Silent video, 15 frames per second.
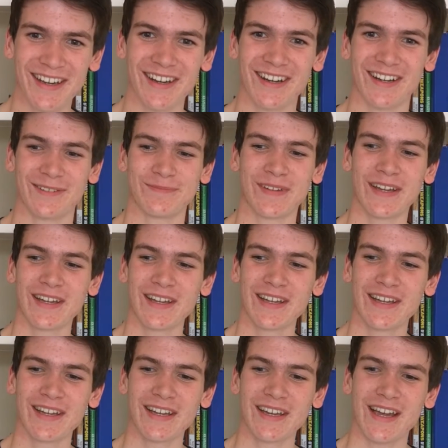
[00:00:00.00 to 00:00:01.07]

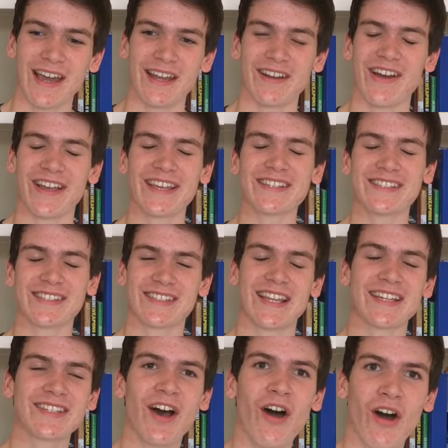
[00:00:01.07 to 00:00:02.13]
And I guess
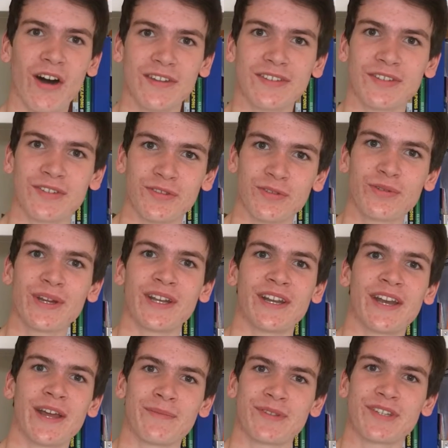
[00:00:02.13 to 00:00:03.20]
that's hard to do in
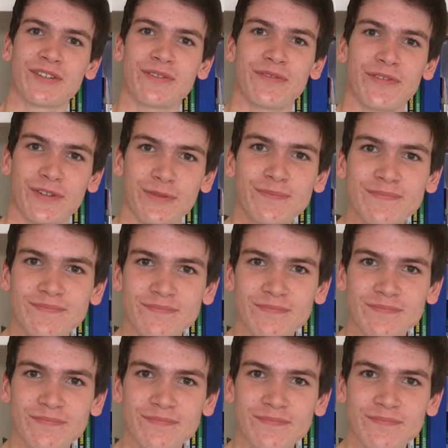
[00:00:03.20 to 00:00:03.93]
an MCU film.